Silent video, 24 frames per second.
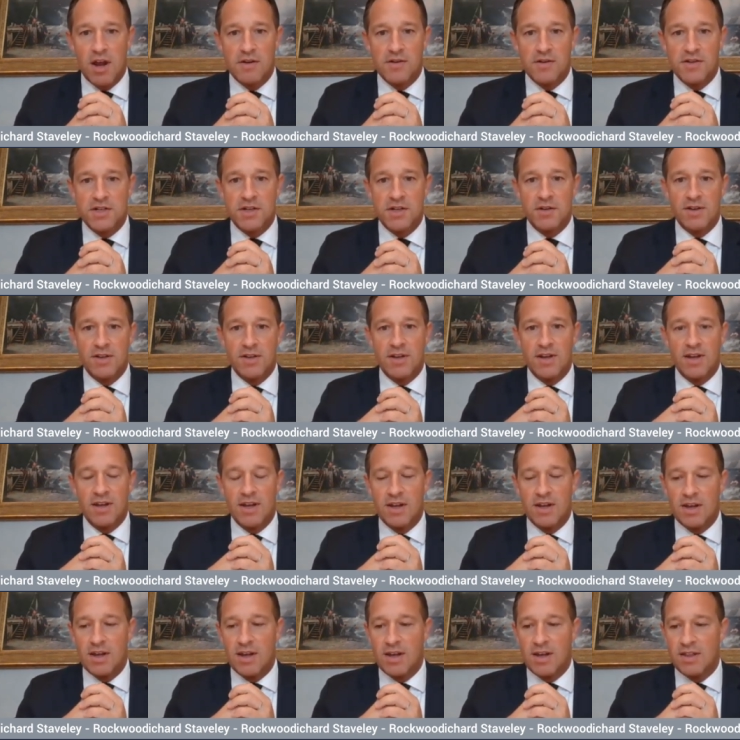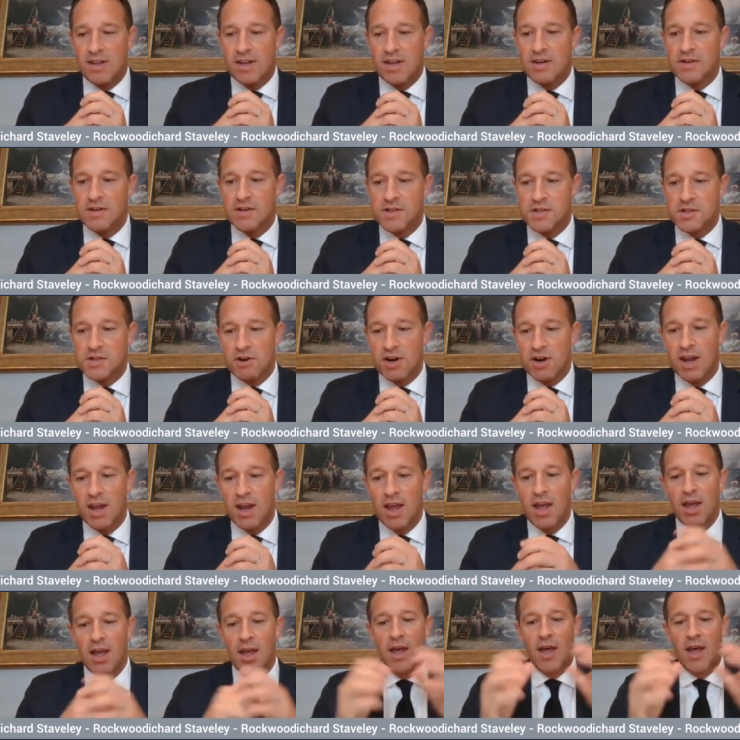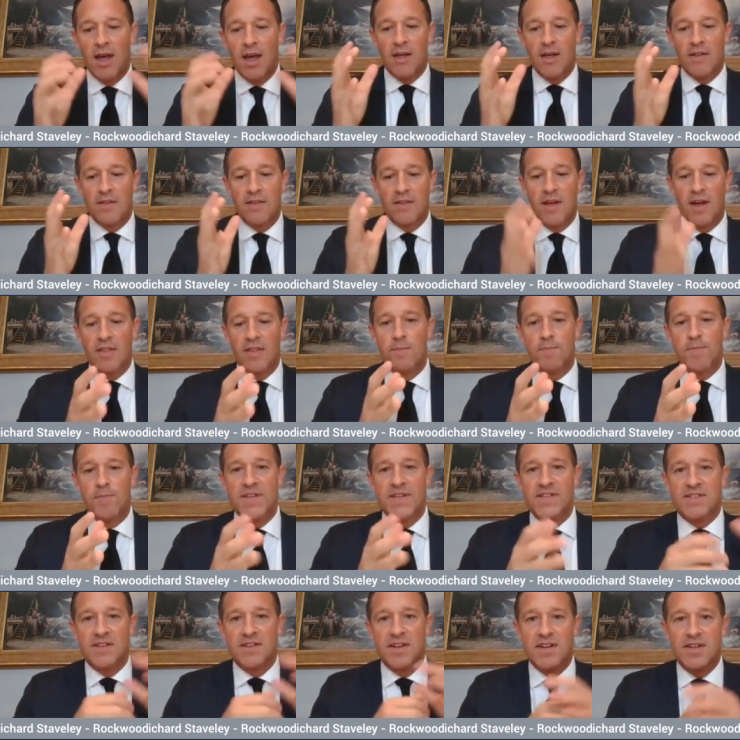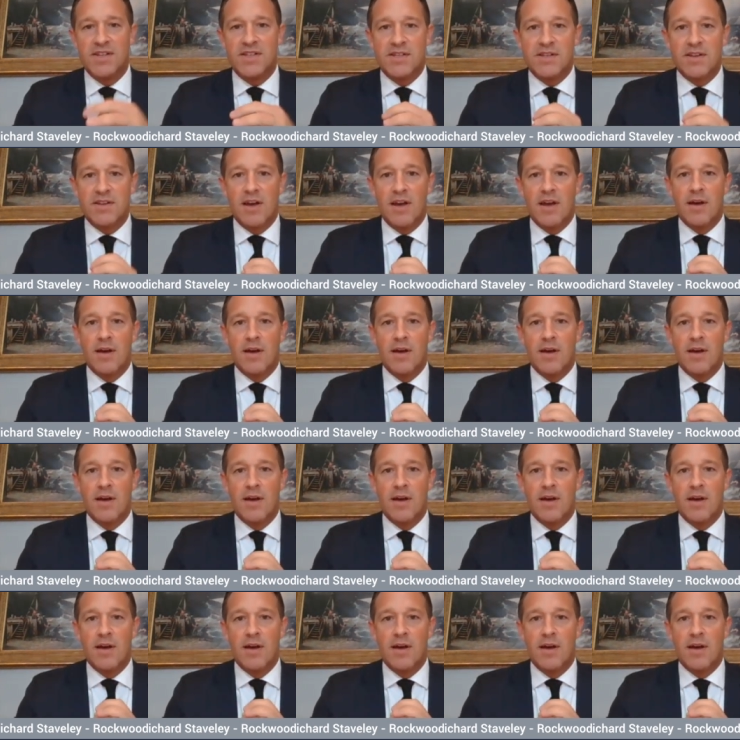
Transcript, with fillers: to in the industry. The other business,